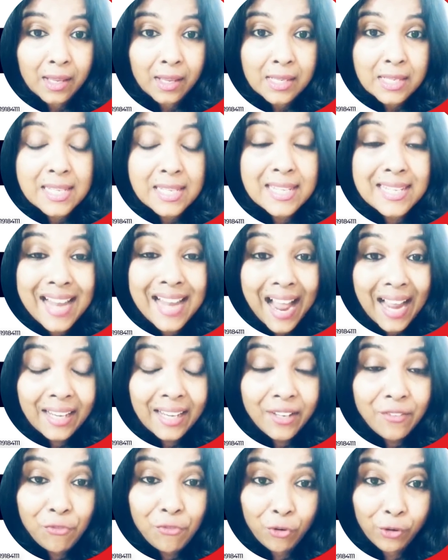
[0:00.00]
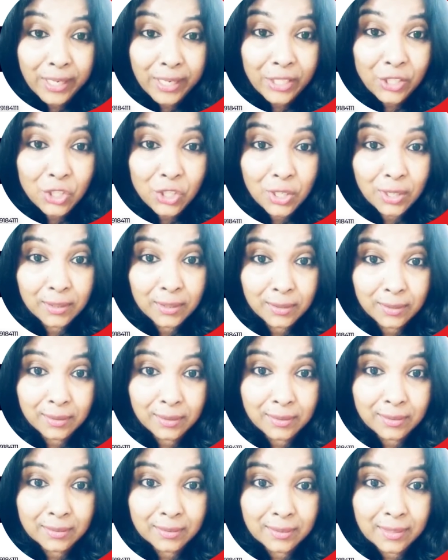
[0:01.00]
Standing for each other
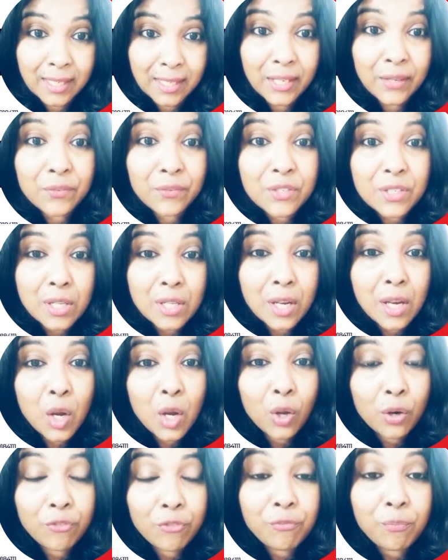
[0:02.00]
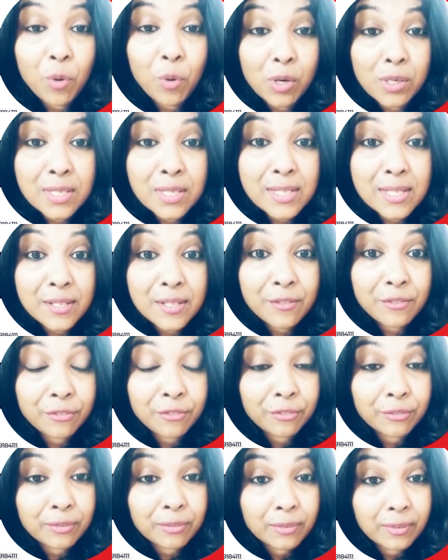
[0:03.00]
gives a lot of positive
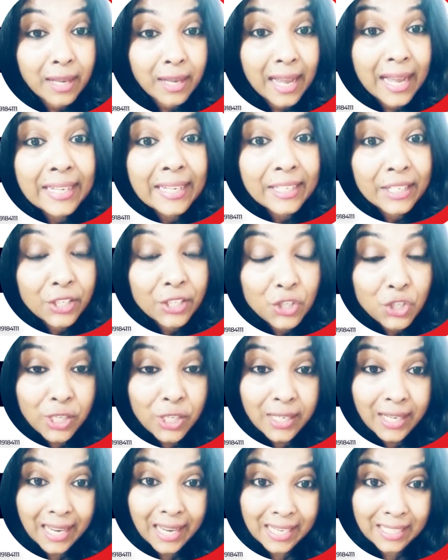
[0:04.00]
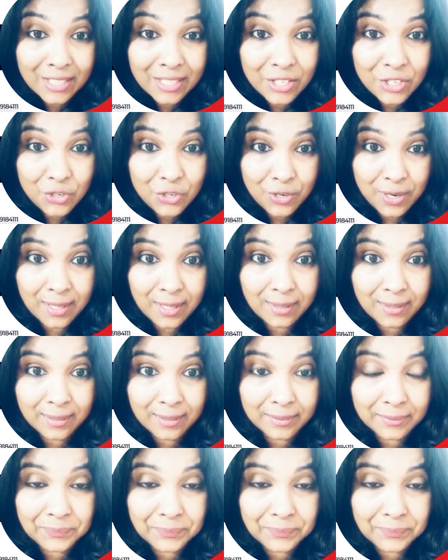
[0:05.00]
energy and strength.